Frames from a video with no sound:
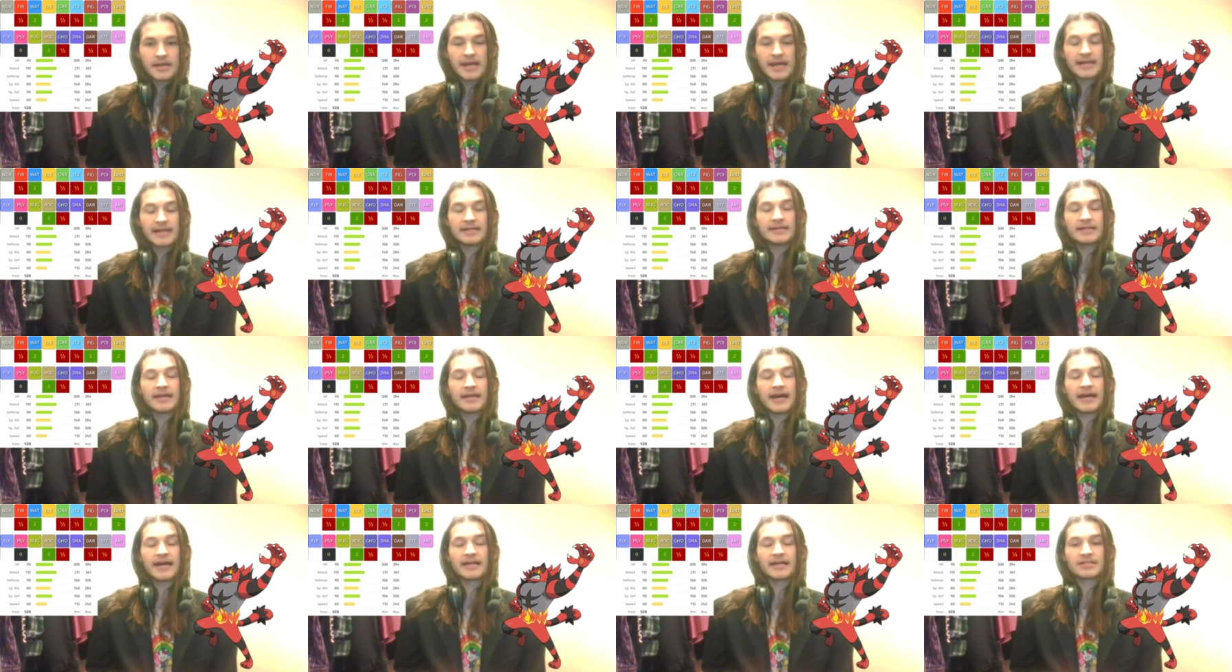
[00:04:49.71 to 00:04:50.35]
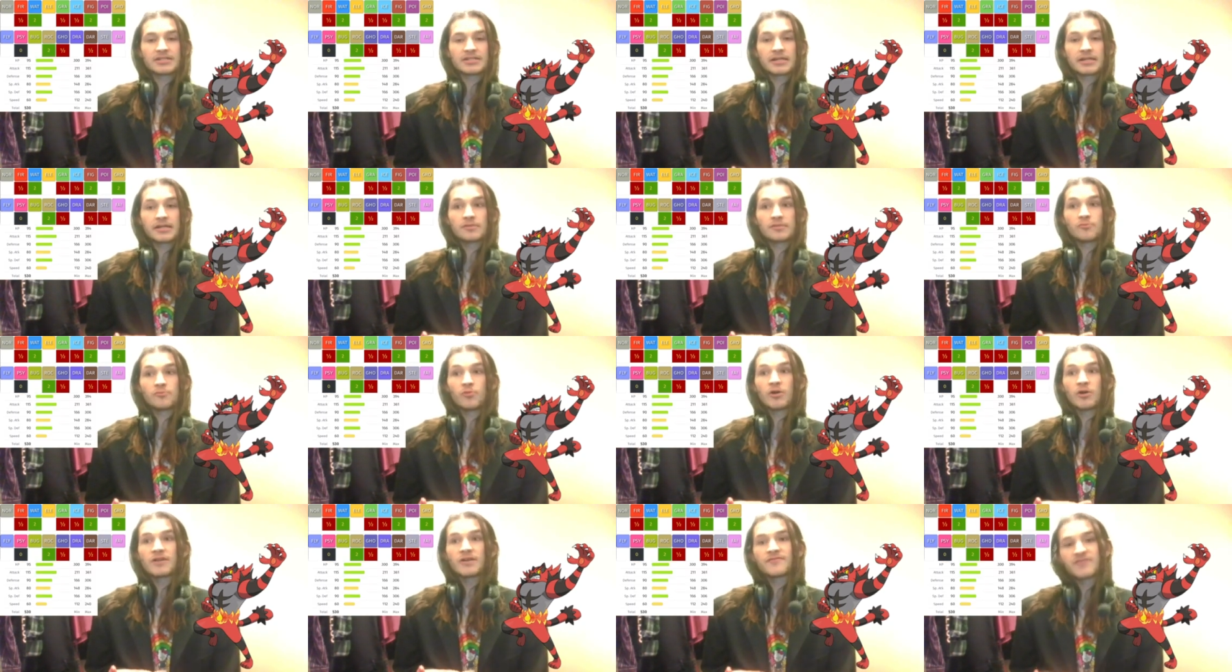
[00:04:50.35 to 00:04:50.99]
and it has
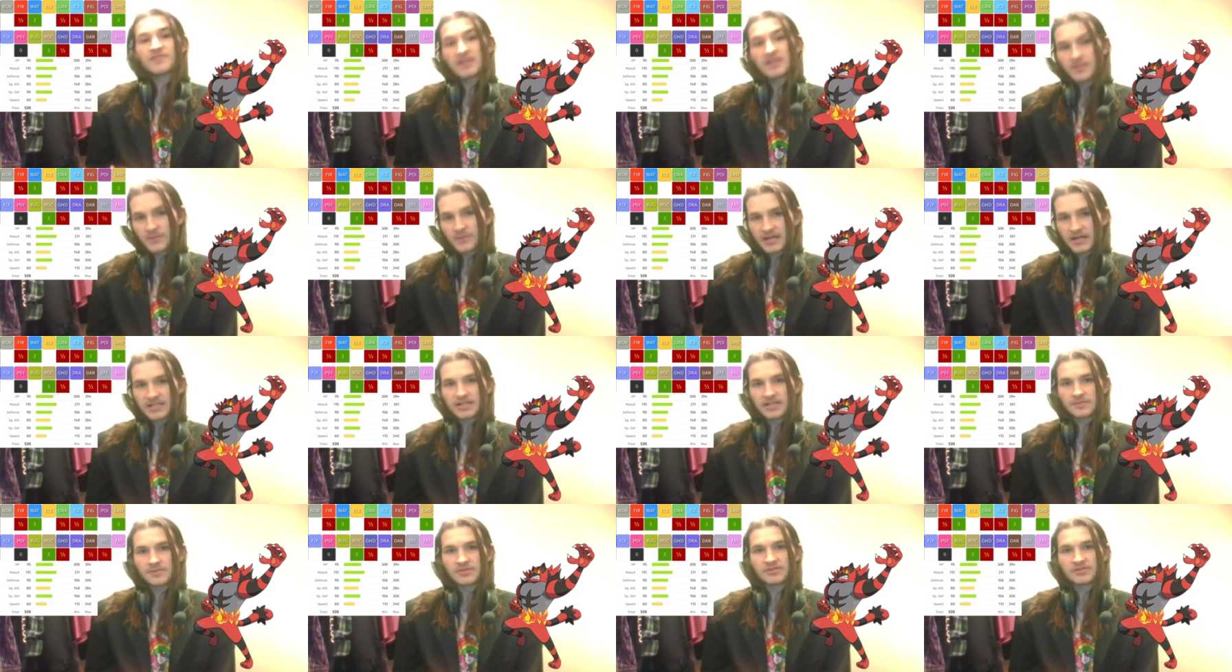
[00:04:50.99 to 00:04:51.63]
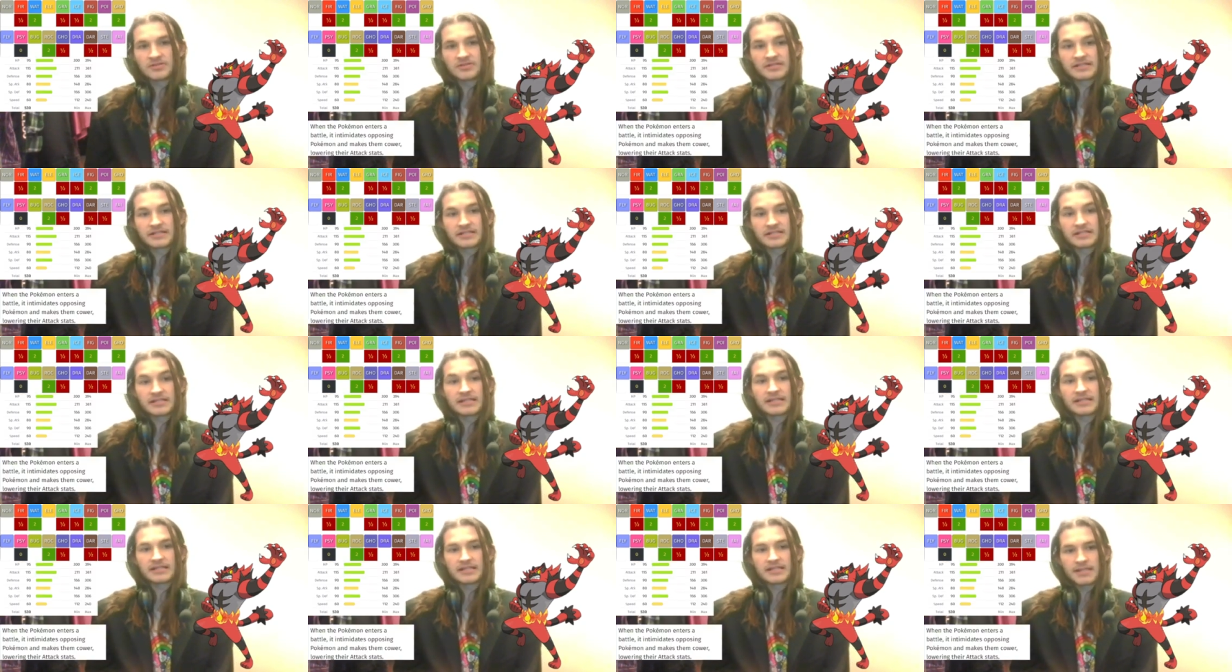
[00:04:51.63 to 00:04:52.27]
one of the best
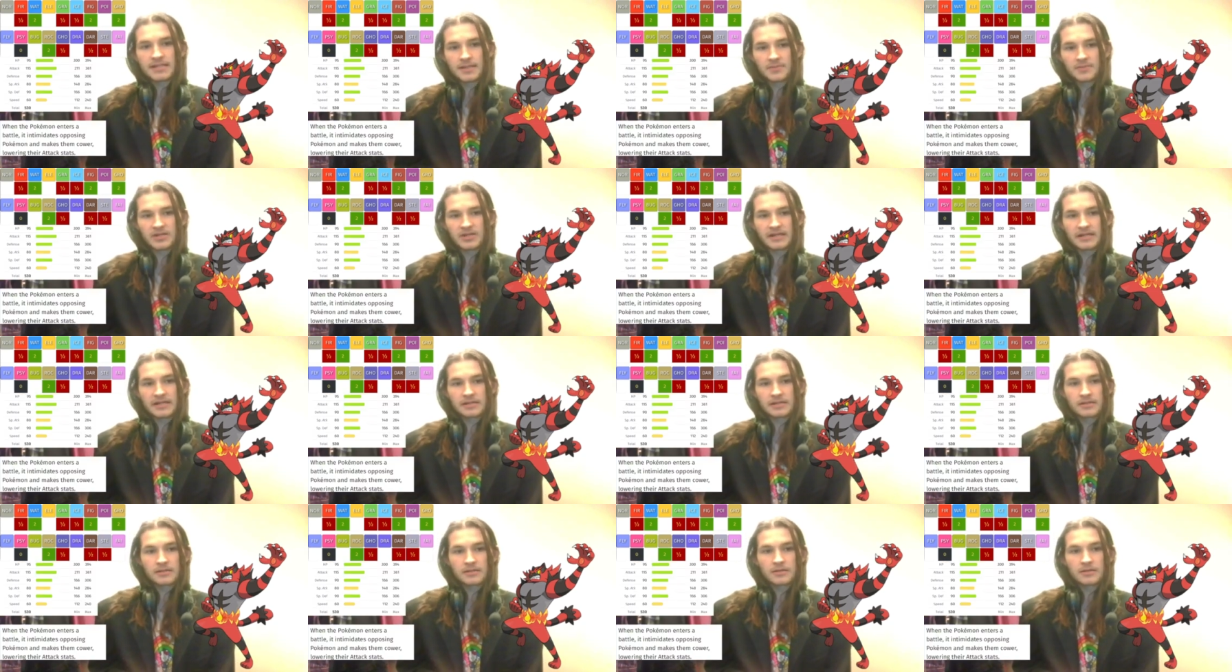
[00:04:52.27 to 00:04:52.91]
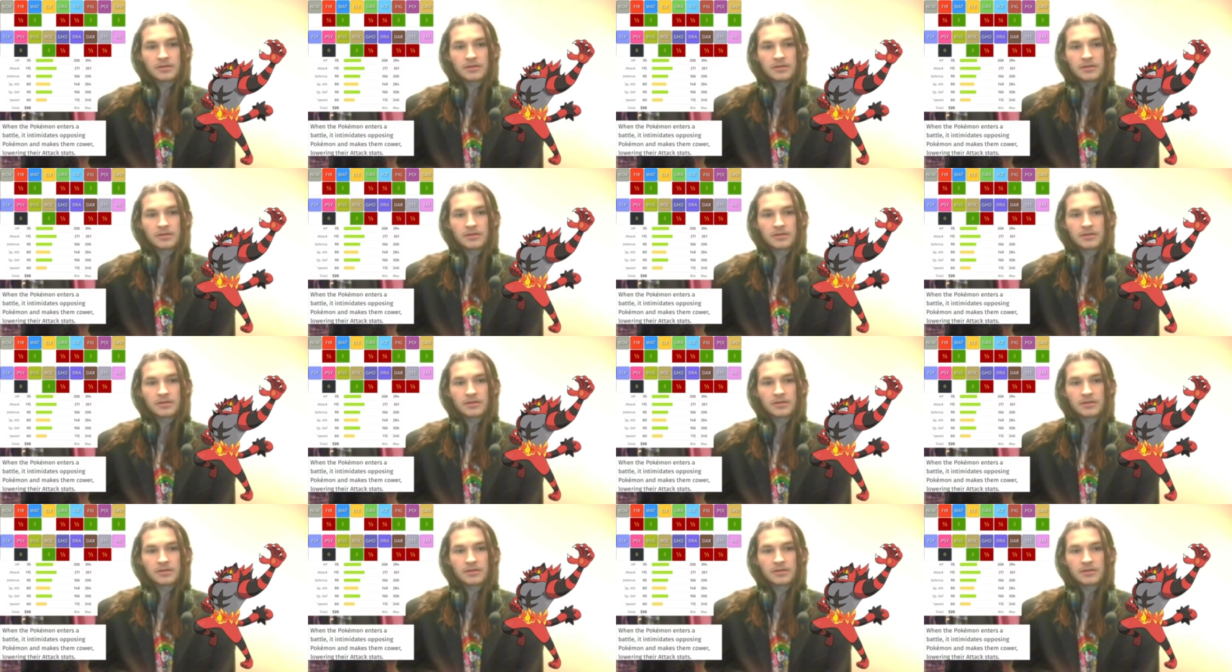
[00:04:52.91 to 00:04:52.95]
abilities, Intimidate.